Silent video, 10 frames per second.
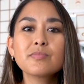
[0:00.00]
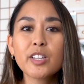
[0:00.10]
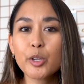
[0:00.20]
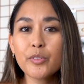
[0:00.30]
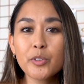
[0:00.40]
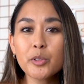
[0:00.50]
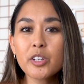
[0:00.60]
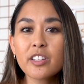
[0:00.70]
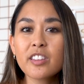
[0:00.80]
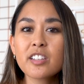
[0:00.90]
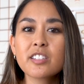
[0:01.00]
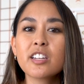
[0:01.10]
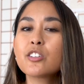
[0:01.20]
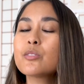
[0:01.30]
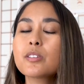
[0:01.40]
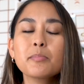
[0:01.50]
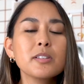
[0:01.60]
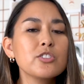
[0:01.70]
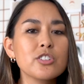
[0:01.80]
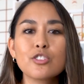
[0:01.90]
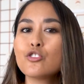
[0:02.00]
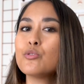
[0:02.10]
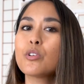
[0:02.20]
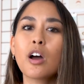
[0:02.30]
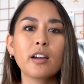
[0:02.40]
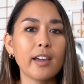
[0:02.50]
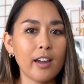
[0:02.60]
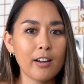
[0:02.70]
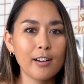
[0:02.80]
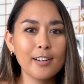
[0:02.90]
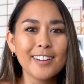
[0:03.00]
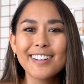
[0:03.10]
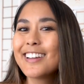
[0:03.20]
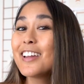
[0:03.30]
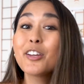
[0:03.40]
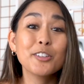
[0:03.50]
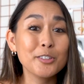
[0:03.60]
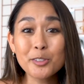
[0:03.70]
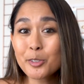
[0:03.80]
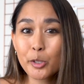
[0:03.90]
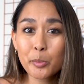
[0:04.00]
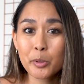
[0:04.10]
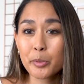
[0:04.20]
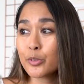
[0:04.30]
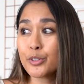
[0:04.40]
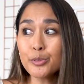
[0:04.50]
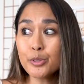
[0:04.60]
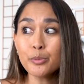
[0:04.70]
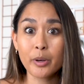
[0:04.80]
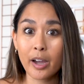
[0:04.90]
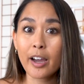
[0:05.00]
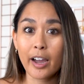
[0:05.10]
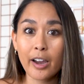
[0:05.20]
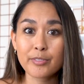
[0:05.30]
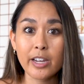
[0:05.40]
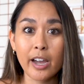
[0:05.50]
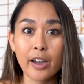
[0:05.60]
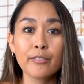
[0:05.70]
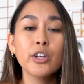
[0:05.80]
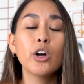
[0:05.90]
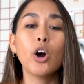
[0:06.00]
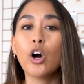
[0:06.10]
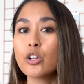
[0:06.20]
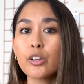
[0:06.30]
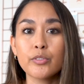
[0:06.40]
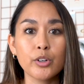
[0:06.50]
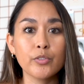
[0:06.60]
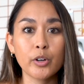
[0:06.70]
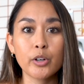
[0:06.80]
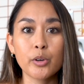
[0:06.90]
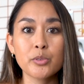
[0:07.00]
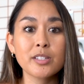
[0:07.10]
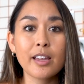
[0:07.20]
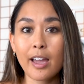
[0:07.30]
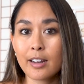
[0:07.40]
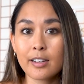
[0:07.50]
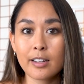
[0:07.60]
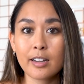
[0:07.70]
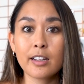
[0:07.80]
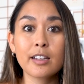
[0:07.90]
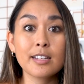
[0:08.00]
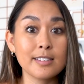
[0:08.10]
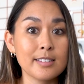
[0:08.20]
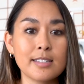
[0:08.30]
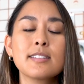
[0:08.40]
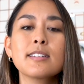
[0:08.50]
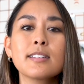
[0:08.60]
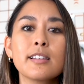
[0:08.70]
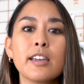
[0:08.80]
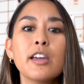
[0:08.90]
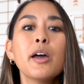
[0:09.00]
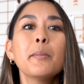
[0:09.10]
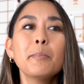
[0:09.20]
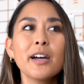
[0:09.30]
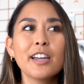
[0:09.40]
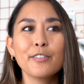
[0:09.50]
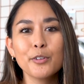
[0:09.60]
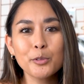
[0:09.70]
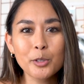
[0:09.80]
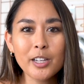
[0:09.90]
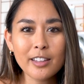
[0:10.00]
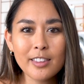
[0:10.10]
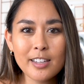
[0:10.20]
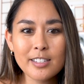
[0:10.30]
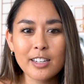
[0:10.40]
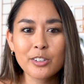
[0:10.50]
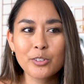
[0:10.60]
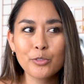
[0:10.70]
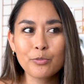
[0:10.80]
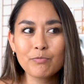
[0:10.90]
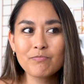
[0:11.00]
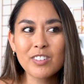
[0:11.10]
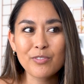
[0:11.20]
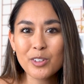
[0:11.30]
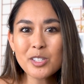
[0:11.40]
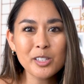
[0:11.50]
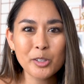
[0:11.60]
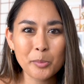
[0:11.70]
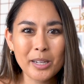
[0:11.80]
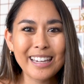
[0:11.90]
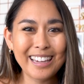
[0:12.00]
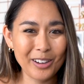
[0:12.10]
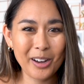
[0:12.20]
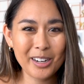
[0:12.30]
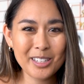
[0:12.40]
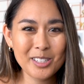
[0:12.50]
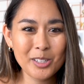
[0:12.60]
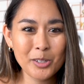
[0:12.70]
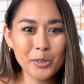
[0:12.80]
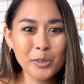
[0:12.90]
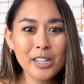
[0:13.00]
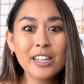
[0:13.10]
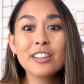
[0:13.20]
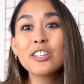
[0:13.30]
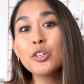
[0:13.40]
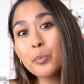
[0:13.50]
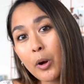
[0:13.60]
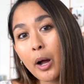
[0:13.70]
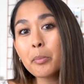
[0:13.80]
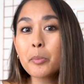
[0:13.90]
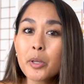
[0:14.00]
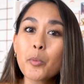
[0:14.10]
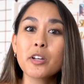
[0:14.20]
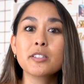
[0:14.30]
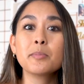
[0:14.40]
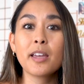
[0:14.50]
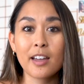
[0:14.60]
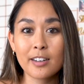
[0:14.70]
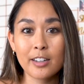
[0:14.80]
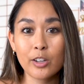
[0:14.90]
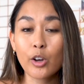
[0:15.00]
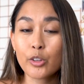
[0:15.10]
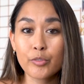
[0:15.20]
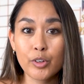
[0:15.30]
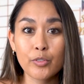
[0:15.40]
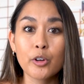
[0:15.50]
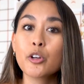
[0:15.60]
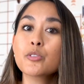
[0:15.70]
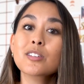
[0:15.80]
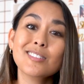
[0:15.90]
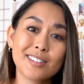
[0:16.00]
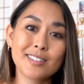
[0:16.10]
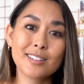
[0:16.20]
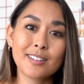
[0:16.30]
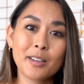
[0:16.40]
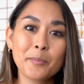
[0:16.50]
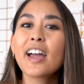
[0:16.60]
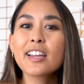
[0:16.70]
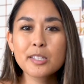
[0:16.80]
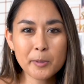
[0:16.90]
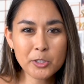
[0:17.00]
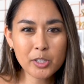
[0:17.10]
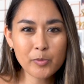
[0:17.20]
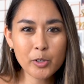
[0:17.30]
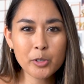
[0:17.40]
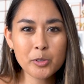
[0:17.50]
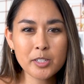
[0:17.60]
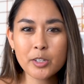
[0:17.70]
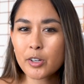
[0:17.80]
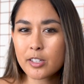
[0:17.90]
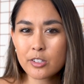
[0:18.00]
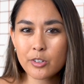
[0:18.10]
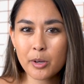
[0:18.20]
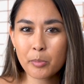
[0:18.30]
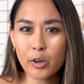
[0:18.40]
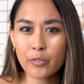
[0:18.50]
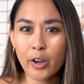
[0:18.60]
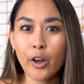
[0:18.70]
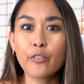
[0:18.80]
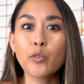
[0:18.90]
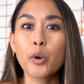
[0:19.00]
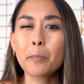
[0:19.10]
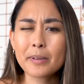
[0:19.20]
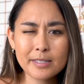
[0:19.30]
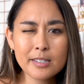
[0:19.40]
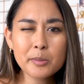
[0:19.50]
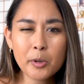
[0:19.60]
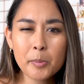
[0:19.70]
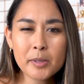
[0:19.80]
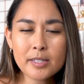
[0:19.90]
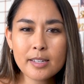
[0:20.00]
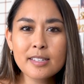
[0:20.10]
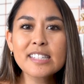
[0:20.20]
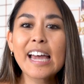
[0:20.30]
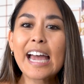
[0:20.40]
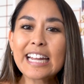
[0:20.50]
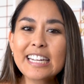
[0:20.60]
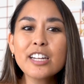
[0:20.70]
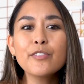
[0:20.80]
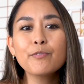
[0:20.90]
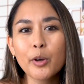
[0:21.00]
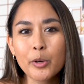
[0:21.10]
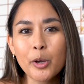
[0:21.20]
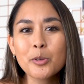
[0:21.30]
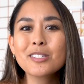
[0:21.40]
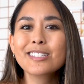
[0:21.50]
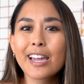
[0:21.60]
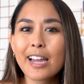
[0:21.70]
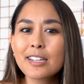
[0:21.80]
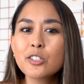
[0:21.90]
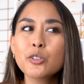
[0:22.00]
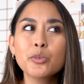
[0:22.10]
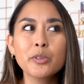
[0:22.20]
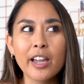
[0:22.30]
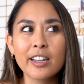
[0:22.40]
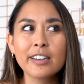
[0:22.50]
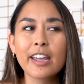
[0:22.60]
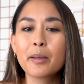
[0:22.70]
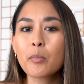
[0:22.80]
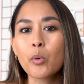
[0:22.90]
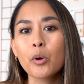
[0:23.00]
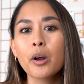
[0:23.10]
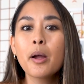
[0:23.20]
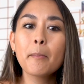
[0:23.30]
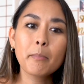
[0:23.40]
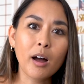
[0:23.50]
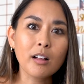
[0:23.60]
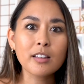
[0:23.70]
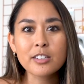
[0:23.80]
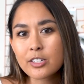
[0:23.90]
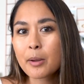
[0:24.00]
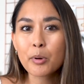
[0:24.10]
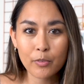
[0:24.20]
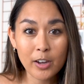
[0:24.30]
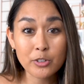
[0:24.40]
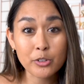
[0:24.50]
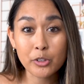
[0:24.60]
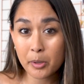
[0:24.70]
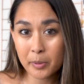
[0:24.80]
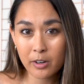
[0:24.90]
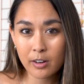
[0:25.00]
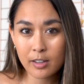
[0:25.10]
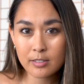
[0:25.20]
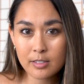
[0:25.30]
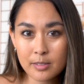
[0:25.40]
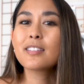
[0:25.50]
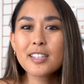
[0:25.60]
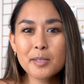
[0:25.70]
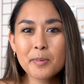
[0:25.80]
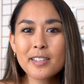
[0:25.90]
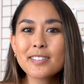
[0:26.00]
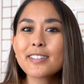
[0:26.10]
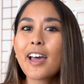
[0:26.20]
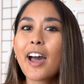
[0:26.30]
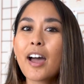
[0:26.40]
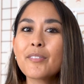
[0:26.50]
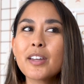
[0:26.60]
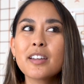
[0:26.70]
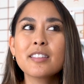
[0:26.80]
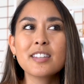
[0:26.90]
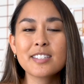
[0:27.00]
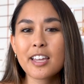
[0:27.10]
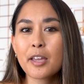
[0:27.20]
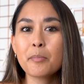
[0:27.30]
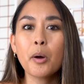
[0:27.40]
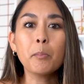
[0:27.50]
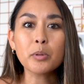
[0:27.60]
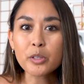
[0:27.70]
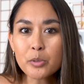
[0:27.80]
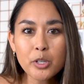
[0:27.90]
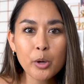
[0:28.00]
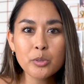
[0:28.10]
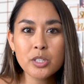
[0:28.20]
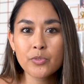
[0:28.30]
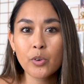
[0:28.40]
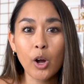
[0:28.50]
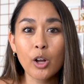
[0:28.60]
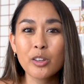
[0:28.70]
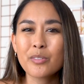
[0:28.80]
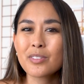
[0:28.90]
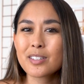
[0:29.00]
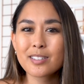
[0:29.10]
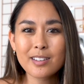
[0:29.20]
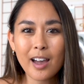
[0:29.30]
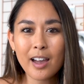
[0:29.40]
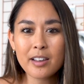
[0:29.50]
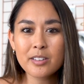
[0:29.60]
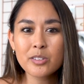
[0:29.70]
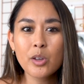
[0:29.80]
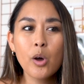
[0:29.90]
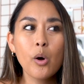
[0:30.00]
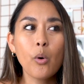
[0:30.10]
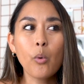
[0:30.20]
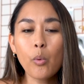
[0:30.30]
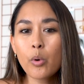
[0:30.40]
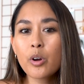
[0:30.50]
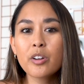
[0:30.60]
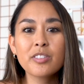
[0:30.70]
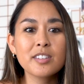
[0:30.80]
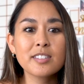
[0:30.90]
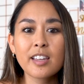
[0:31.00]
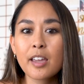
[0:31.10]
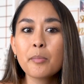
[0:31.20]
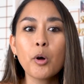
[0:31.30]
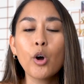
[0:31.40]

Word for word: Now, if you look at this and you simply just do not care, you do you, boo-boo. You do not have to have all of your photos edited consistently. But if you look at this and it feels a little bit chaotic to you, then you probably want to be editing all of your photos consistently. And especially if you're using your Instagram profile for business purposes, edited photos tend to lend a more polished and professional appearance. This means having the same blue tones for all of the skies, or the same